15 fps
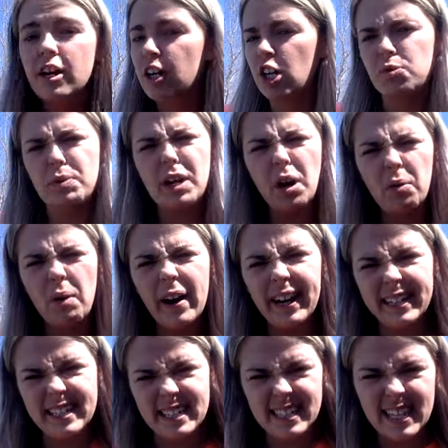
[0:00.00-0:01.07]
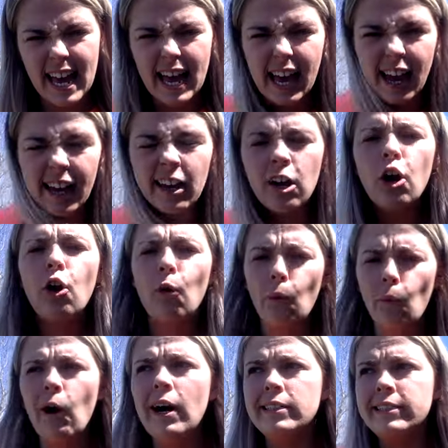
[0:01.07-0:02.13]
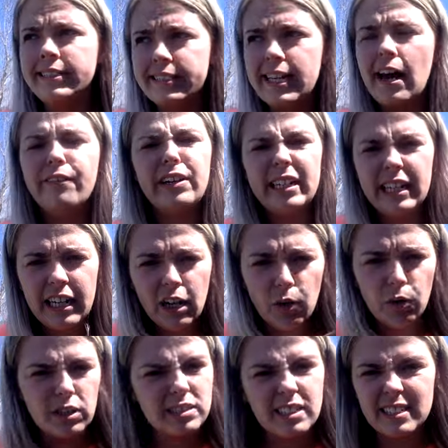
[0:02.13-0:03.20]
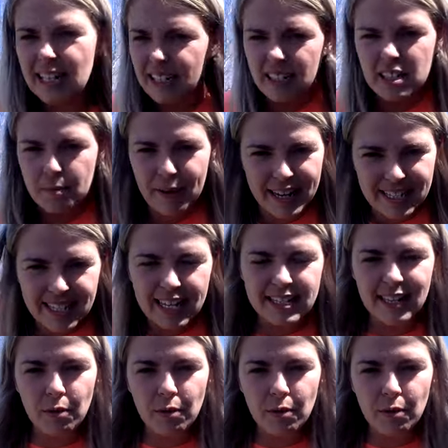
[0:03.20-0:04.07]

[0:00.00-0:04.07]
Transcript: because we don't want it to say 1, 7 equals, because that doesn't make sense.